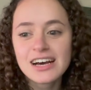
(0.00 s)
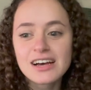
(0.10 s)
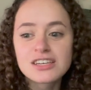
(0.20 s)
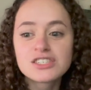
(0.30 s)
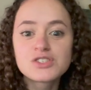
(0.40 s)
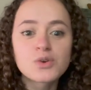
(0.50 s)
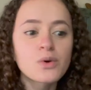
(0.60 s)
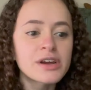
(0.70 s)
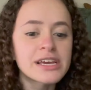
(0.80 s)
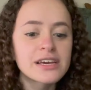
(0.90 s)
a
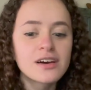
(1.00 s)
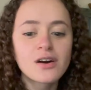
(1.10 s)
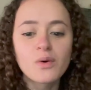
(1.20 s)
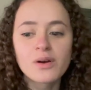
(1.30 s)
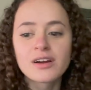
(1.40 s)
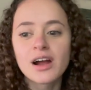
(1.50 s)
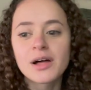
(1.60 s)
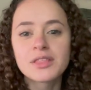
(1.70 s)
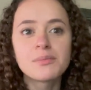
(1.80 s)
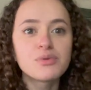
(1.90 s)
story or
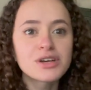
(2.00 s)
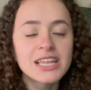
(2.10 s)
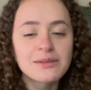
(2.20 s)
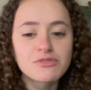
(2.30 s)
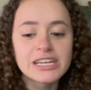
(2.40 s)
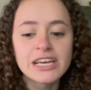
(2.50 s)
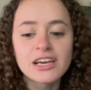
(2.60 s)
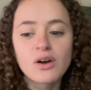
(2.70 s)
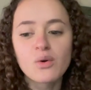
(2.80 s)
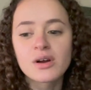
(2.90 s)
the book that I'm
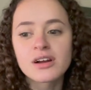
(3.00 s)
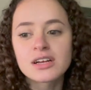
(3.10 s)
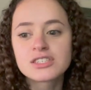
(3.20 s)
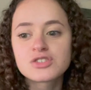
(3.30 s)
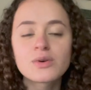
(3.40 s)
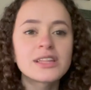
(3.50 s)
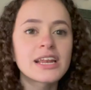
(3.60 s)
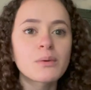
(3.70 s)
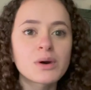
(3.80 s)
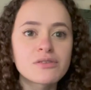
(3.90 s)
reading or a story that
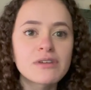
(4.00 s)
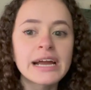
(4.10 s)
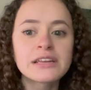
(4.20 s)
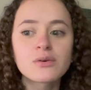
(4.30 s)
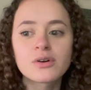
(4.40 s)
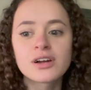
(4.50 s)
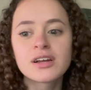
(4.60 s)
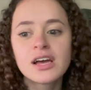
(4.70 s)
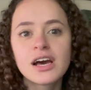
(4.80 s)
I want to write or